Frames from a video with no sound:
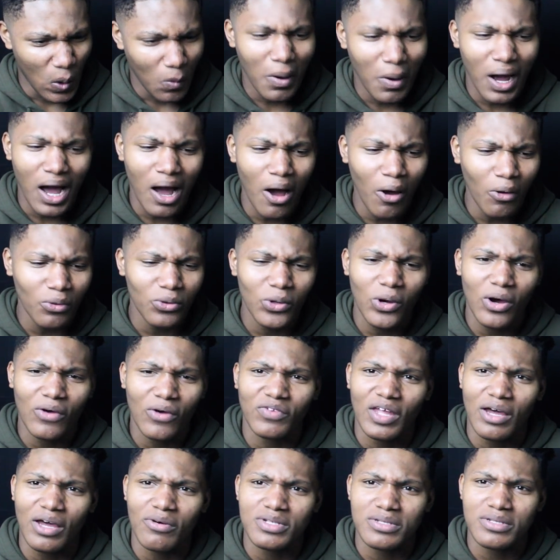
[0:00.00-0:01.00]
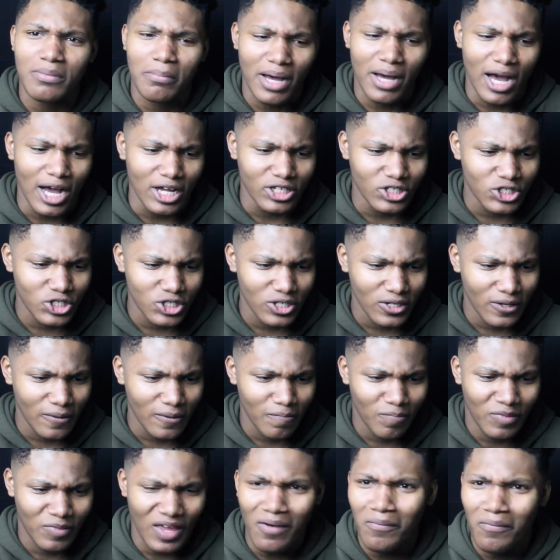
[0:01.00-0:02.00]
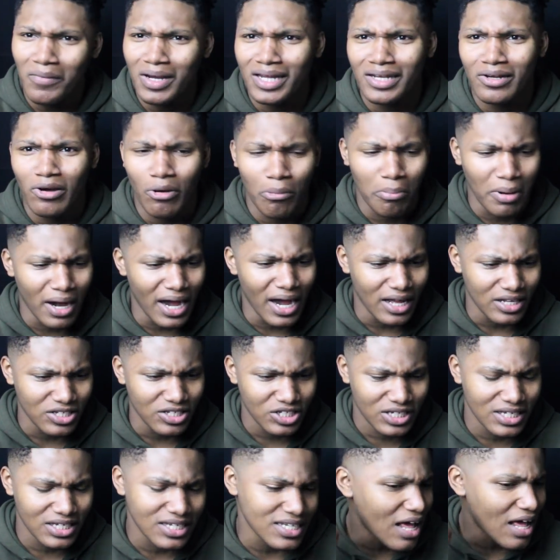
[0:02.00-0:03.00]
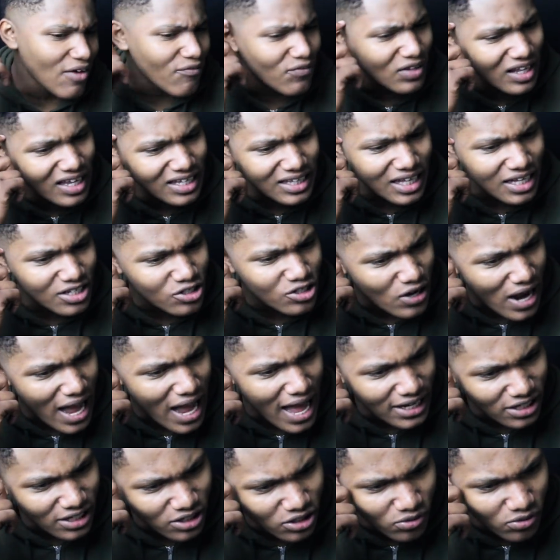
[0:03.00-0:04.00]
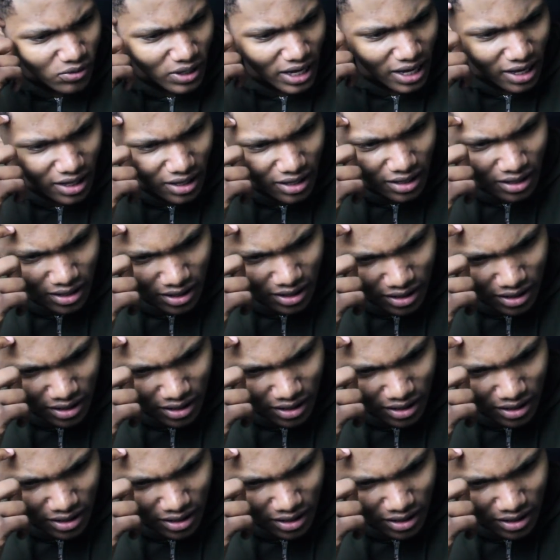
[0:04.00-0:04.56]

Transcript: Well, I don't know if that was a botch. That wasn't no botch, because I feel like they tried to do that.